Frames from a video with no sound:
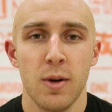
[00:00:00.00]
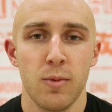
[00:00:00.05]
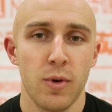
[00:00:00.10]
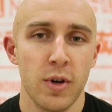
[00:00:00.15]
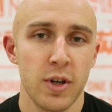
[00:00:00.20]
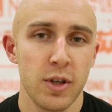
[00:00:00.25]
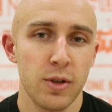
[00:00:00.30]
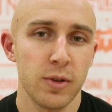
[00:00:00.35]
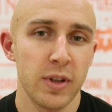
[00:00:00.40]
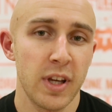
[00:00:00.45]

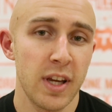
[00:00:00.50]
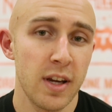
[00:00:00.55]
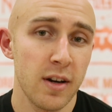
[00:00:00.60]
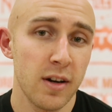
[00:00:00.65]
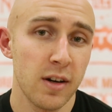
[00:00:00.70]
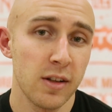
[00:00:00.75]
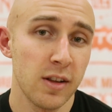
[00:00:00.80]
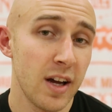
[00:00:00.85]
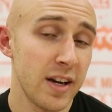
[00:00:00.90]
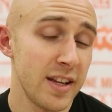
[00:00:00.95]
where you'll
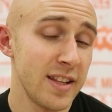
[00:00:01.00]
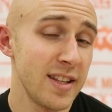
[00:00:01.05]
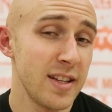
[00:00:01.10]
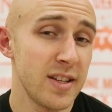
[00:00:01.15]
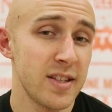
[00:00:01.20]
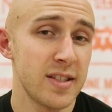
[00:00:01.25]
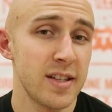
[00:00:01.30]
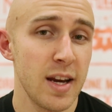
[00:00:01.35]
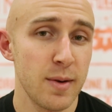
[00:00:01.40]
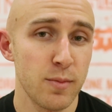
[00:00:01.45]
hear a lot of
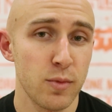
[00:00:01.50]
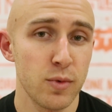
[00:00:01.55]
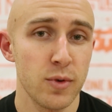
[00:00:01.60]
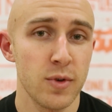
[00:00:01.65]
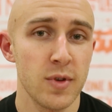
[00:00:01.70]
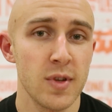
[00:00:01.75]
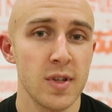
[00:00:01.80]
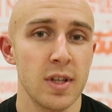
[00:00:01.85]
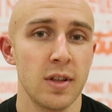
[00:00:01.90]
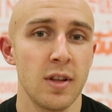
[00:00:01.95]
these same
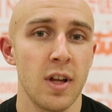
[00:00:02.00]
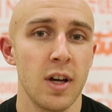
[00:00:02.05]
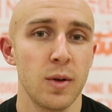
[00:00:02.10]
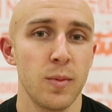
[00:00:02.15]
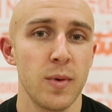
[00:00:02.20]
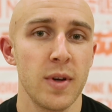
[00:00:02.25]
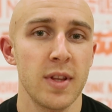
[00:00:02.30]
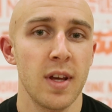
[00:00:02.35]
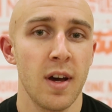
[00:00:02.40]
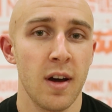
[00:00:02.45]
rules
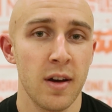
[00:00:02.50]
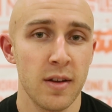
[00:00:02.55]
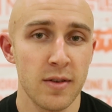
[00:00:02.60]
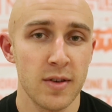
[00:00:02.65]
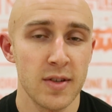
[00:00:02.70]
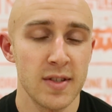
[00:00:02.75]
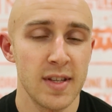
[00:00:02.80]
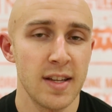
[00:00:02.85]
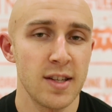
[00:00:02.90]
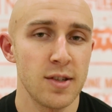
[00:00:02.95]
along with
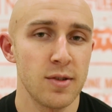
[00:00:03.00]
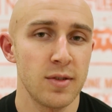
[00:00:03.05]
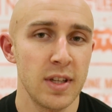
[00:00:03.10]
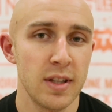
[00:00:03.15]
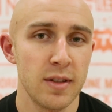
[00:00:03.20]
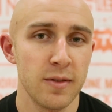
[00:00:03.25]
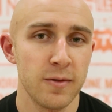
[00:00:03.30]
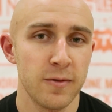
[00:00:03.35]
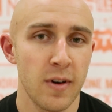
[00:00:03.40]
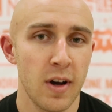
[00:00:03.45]
others that you'll
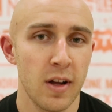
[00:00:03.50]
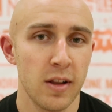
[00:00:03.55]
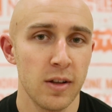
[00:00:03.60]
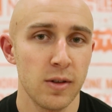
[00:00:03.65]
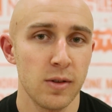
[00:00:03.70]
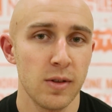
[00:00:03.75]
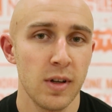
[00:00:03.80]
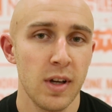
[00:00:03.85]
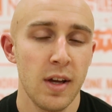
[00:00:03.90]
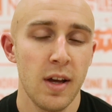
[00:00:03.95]
need to
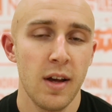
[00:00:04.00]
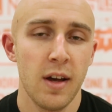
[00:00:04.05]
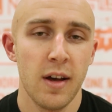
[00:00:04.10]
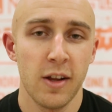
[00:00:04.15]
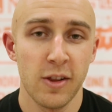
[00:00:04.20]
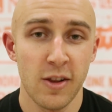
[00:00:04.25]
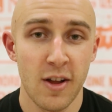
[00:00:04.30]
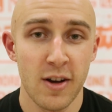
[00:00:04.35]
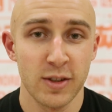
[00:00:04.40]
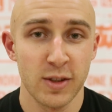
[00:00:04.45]
follow
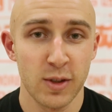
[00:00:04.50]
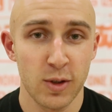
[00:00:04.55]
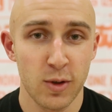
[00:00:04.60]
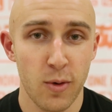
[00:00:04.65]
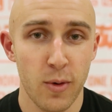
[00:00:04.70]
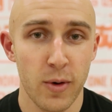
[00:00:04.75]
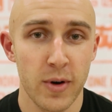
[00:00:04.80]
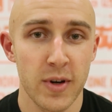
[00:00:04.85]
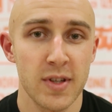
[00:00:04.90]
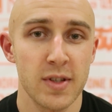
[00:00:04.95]
along the
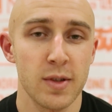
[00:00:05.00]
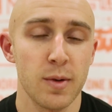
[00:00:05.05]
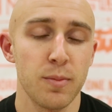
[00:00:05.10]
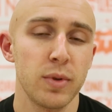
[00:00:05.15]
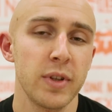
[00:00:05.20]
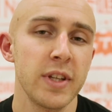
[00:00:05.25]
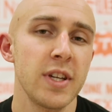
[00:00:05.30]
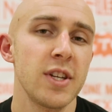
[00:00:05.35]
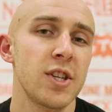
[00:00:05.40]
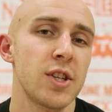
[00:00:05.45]
course. So
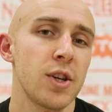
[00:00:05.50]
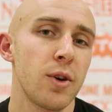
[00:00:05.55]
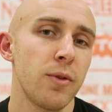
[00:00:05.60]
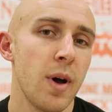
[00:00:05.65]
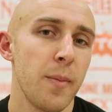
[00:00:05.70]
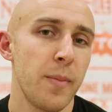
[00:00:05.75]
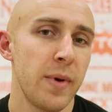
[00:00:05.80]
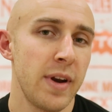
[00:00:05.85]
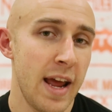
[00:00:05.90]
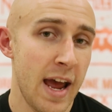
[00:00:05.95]
please show
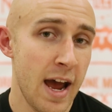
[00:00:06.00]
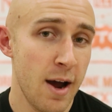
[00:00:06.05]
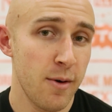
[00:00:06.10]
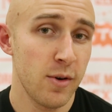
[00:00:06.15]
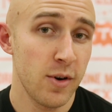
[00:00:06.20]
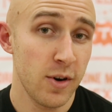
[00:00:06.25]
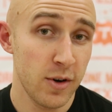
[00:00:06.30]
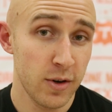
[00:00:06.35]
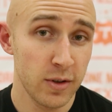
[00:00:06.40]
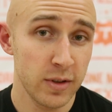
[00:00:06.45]
up an
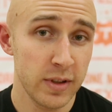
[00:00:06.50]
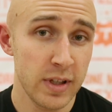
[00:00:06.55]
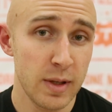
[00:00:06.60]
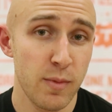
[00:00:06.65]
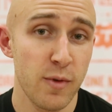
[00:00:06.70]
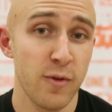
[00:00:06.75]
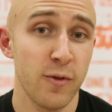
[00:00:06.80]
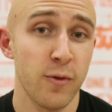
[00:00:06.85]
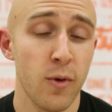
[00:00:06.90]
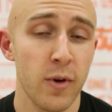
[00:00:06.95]
hour
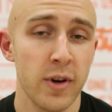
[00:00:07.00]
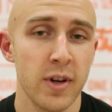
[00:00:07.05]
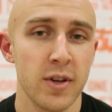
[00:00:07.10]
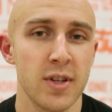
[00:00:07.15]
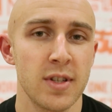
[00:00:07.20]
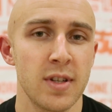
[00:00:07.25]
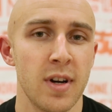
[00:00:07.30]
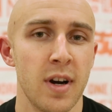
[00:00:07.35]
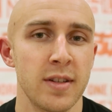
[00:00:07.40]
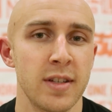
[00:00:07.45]
early before
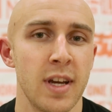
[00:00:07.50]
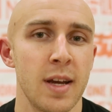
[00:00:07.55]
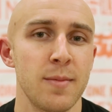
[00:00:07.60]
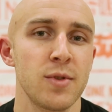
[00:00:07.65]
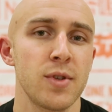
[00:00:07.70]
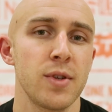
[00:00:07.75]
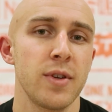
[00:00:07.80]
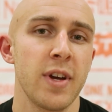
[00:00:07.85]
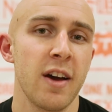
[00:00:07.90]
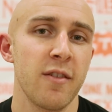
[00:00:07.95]
your start time
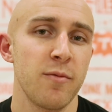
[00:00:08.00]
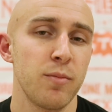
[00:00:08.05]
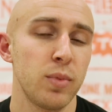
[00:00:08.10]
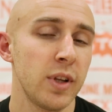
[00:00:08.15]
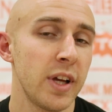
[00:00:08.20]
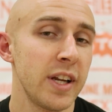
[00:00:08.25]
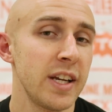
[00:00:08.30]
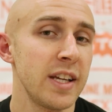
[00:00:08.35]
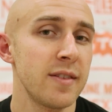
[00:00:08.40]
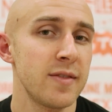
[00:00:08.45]
so you have
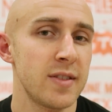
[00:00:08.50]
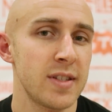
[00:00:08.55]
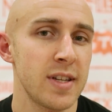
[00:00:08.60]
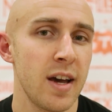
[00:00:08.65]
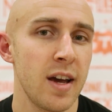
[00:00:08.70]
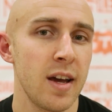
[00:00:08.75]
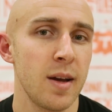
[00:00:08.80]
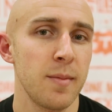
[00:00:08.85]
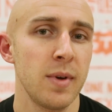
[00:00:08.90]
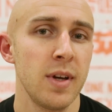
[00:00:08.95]
plenty of
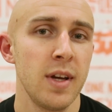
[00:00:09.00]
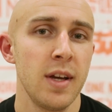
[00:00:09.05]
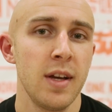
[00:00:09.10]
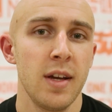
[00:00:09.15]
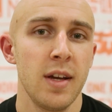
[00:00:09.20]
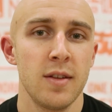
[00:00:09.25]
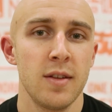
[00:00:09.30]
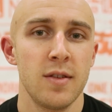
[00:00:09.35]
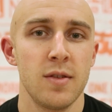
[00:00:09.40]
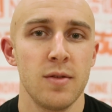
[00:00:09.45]
time
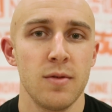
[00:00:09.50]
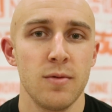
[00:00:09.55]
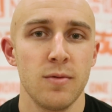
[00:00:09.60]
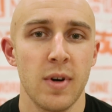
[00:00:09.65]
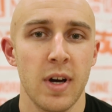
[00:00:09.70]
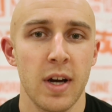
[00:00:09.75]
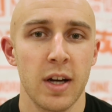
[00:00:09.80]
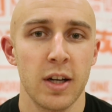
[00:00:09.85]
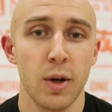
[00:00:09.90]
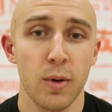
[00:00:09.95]

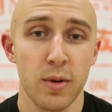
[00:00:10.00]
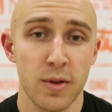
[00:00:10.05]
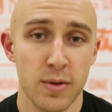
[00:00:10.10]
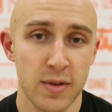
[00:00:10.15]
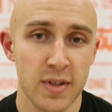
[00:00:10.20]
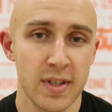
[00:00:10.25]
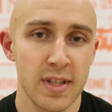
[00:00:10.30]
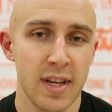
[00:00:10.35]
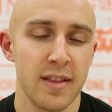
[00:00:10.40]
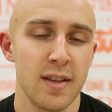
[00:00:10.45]
to go
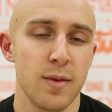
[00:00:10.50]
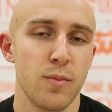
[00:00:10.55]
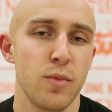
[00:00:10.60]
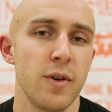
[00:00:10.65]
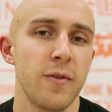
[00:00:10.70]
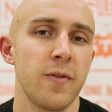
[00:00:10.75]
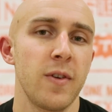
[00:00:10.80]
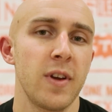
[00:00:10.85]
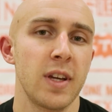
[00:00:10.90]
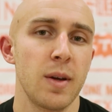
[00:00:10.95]
through the safety
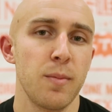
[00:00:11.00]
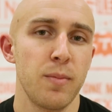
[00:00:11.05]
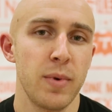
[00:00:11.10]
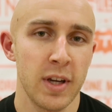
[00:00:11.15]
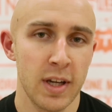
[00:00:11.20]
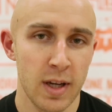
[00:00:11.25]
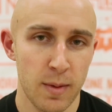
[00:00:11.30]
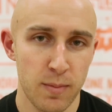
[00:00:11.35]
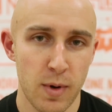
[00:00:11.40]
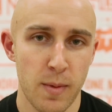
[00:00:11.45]
briefing and
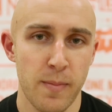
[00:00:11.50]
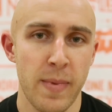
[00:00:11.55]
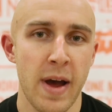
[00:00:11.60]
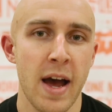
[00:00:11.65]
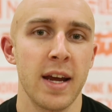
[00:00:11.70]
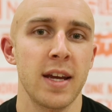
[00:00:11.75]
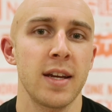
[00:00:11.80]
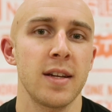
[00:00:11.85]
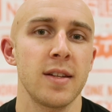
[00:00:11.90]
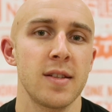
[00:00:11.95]
pick up your
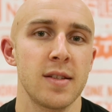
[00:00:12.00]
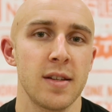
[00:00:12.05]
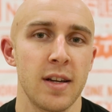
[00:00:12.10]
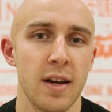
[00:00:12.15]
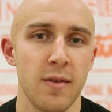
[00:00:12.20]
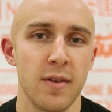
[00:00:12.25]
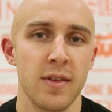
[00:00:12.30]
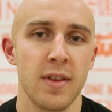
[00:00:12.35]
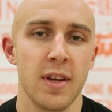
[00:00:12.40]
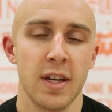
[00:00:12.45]
packets and
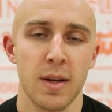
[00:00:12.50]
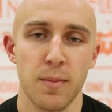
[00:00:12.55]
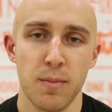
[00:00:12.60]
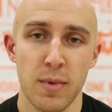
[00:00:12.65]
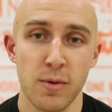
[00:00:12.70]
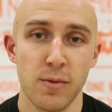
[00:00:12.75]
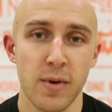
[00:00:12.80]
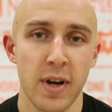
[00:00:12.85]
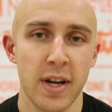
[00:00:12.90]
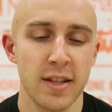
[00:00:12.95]
everything and
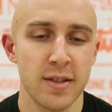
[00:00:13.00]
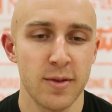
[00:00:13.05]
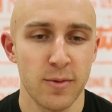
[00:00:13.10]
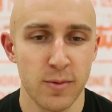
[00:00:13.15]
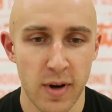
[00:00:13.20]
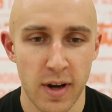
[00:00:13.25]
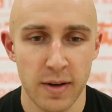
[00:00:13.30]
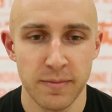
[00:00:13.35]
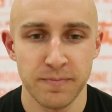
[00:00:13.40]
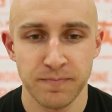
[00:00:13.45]
be ready to
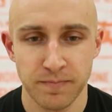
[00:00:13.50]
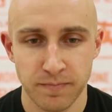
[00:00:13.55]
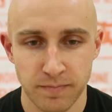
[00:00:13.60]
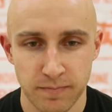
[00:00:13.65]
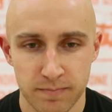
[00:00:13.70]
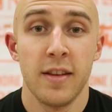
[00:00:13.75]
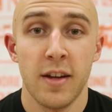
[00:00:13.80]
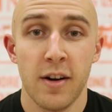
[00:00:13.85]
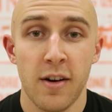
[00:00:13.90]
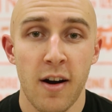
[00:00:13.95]
run.
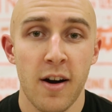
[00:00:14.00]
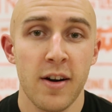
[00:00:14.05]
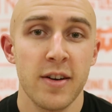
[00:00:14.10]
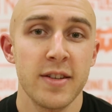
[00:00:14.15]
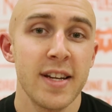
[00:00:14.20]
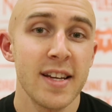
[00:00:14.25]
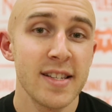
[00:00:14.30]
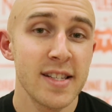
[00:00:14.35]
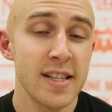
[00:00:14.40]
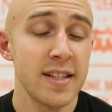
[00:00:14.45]
There are
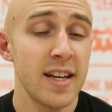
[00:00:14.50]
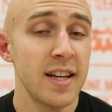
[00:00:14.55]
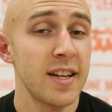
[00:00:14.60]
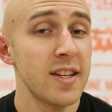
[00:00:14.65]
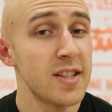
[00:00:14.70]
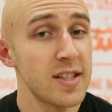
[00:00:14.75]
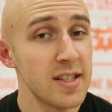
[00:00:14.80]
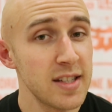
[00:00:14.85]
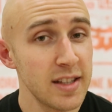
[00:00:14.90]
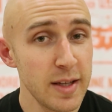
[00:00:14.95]

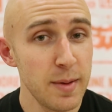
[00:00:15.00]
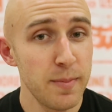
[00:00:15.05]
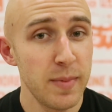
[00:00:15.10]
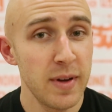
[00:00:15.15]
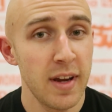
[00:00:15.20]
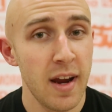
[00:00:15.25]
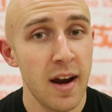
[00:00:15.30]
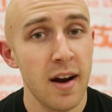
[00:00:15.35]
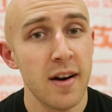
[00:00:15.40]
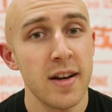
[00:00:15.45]
designated
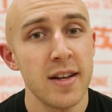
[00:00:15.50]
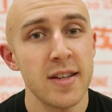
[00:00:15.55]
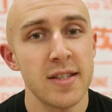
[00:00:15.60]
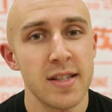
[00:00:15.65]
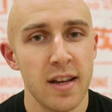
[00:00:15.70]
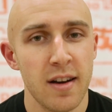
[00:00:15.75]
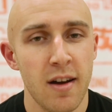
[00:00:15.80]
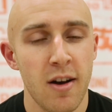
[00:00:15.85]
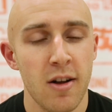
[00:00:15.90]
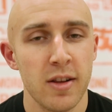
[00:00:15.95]
sleeping
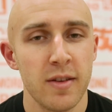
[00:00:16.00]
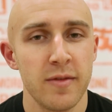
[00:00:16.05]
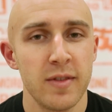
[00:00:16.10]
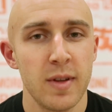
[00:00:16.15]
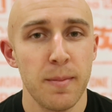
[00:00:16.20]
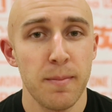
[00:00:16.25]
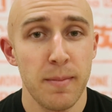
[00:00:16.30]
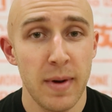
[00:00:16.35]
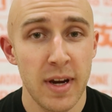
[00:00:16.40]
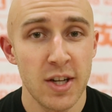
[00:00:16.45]
areas at all of
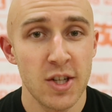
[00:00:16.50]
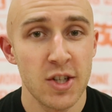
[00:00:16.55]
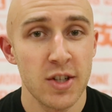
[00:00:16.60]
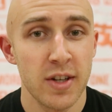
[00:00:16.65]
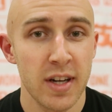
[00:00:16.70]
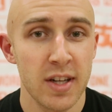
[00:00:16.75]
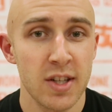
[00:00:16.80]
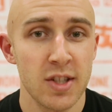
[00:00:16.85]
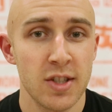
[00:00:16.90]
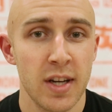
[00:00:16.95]
the
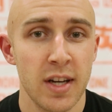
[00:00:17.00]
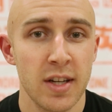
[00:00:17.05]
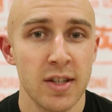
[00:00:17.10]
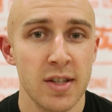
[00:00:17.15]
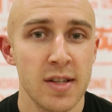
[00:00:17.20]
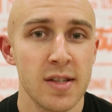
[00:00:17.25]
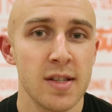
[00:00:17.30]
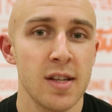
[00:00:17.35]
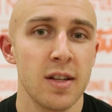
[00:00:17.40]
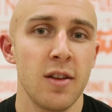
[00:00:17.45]
major
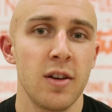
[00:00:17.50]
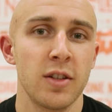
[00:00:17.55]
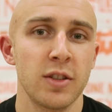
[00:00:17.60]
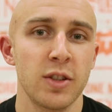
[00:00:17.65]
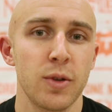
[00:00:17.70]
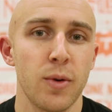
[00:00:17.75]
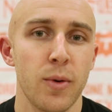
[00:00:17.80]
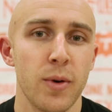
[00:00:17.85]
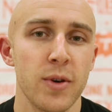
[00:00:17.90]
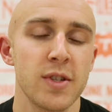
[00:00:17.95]
exchanges along
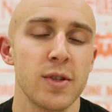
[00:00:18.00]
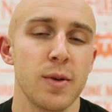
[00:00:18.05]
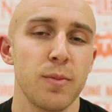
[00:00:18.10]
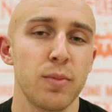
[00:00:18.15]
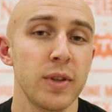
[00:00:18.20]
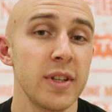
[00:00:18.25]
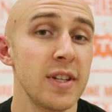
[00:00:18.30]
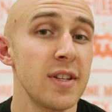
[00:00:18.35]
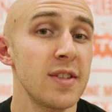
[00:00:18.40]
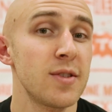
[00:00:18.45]
the course, so
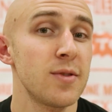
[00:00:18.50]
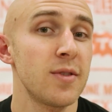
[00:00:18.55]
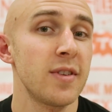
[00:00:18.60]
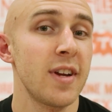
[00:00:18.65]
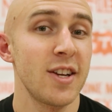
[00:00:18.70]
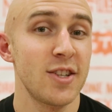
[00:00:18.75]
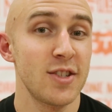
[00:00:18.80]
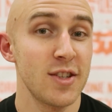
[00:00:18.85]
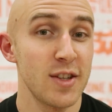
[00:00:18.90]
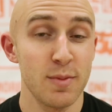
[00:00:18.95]
please do
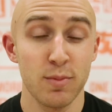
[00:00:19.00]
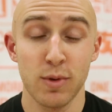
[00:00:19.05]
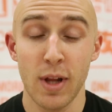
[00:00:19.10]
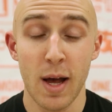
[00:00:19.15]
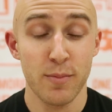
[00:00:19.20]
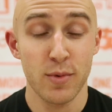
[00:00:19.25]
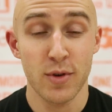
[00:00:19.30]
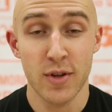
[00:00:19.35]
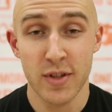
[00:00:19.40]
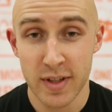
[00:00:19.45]
not just
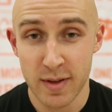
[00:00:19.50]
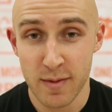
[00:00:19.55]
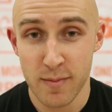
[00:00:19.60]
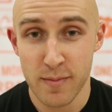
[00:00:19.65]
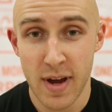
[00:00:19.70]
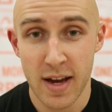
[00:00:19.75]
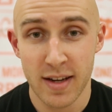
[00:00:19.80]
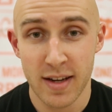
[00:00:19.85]
plop your sleeping